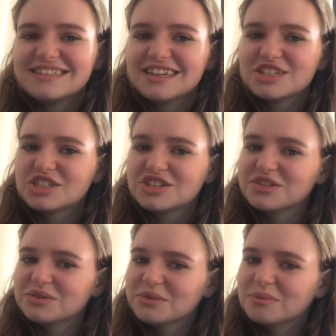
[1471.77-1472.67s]

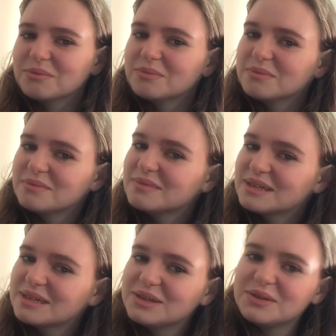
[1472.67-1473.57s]
assume
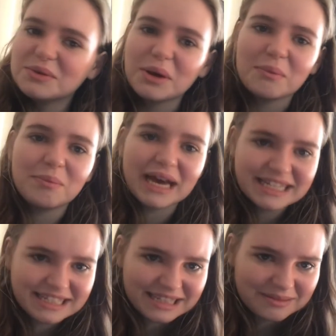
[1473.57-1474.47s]
you know
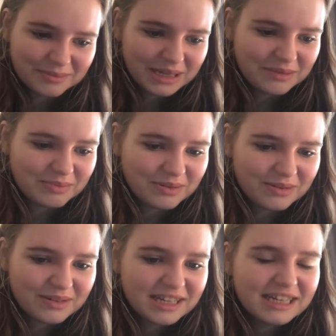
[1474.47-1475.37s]
better than
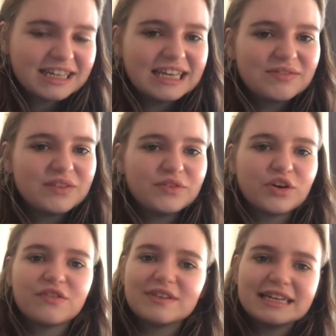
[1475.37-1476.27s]
people. Even if you've
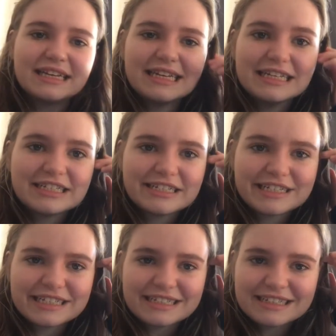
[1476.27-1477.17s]
got a really
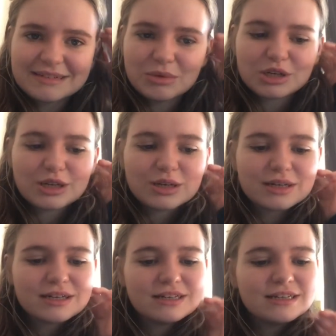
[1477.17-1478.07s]
niche
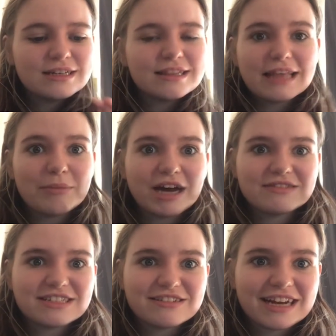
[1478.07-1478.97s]
monologue, they might have
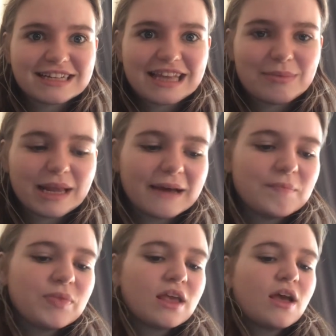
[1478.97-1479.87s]
just directed that play.
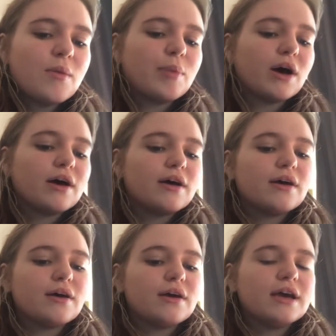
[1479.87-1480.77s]
But
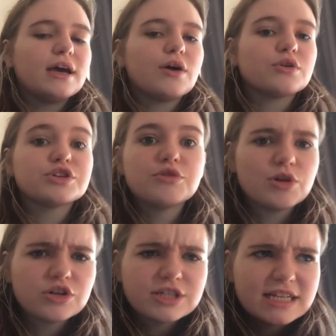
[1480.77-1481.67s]
also your
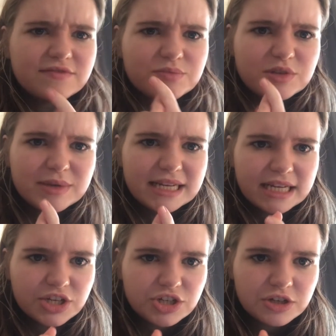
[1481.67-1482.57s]
monologue doesn't have to be
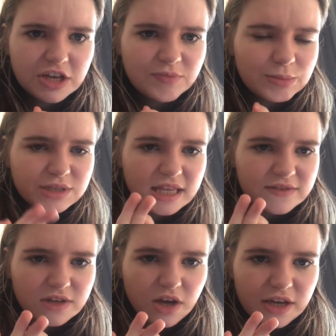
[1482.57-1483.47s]
niche. If people say
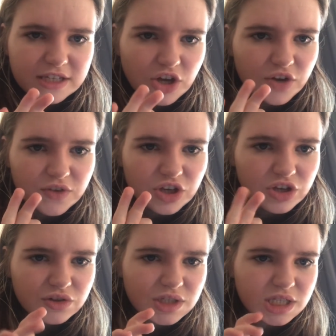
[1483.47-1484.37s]
that it's
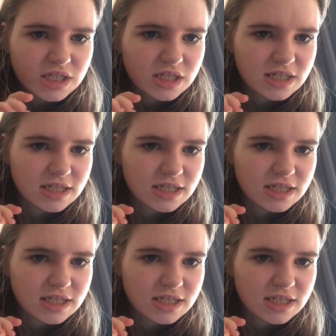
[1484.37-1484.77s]
overused,